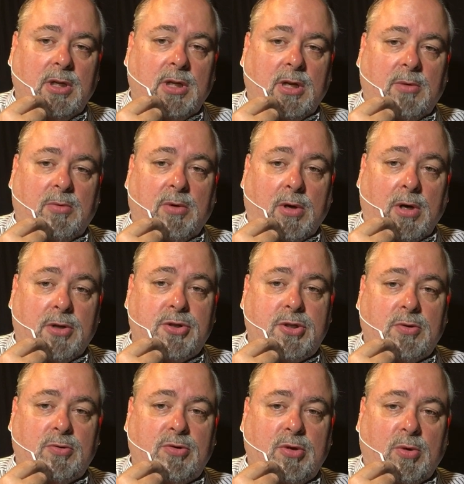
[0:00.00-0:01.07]
Now we're
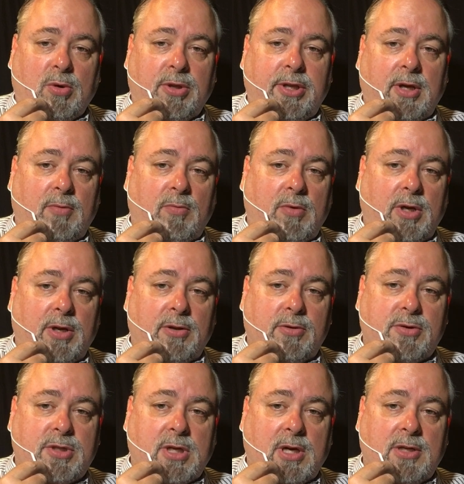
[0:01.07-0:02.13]
also told that one of
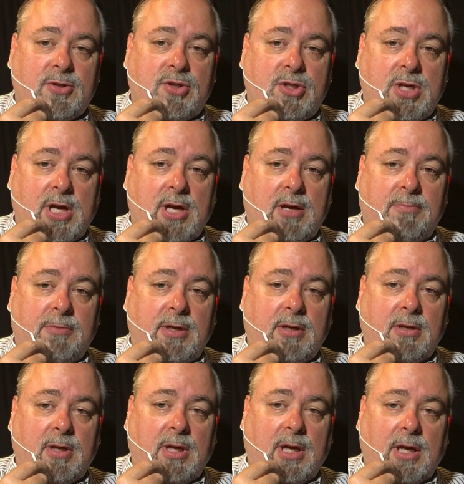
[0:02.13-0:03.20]
those guns jammed,
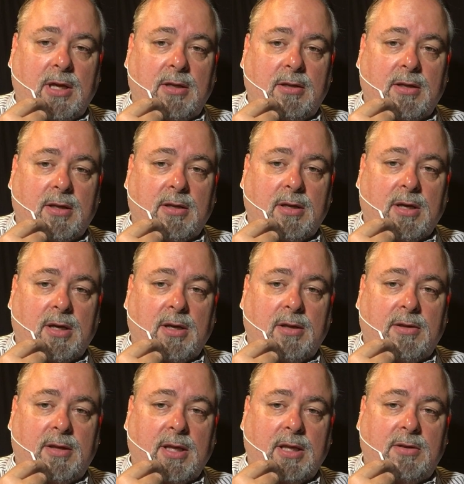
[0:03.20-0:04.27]
and
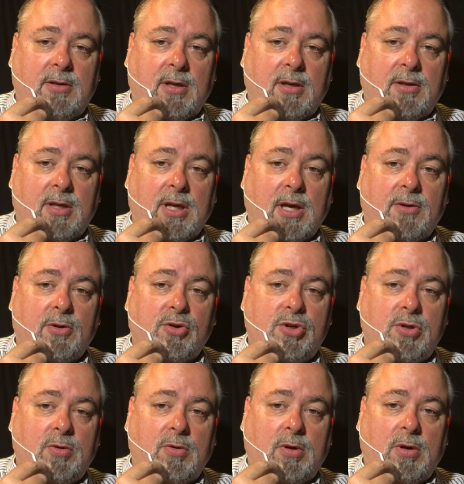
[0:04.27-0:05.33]
uh, that uh, the other
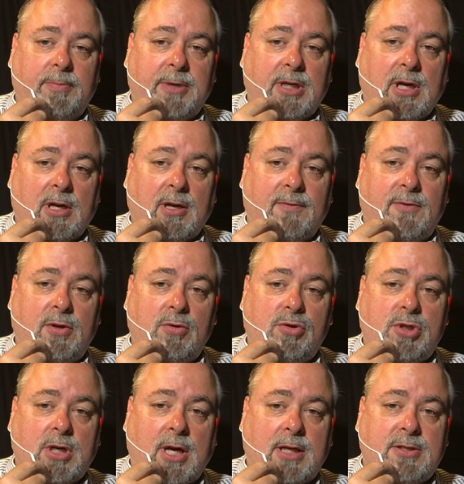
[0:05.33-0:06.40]
shooter only got off two
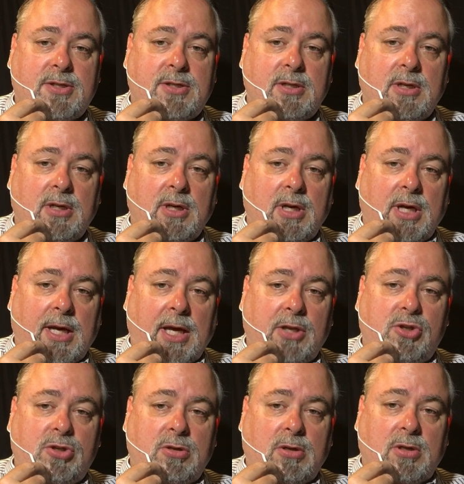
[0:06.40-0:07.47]
shots
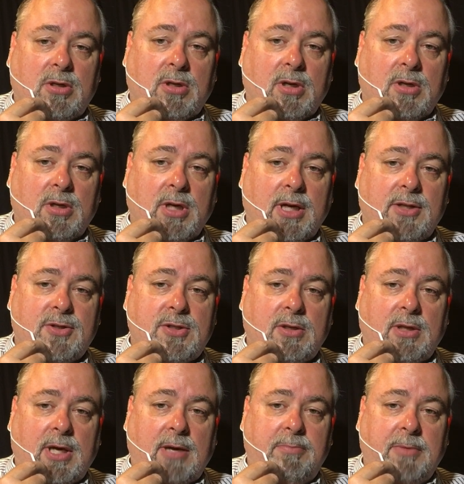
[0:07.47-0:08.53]
at Suge. And
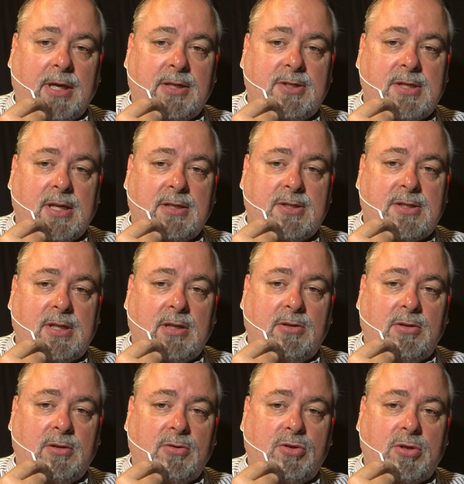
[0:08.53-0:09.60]
so that makes sense
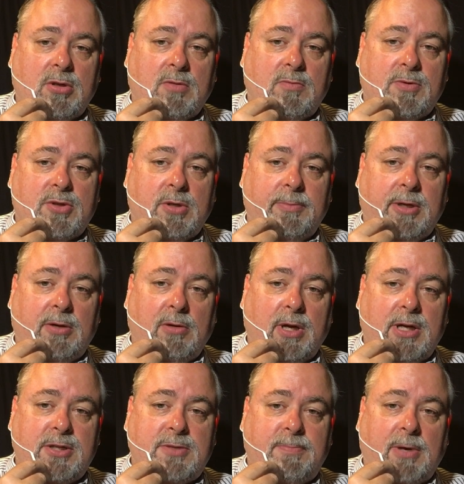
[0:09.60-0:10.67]
that Suge was only
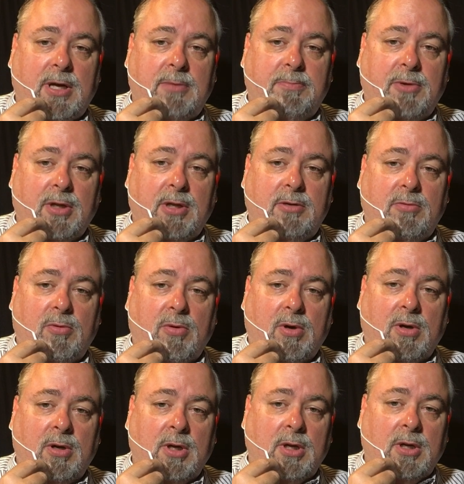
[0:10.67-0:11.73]
grazed by a bullet, or,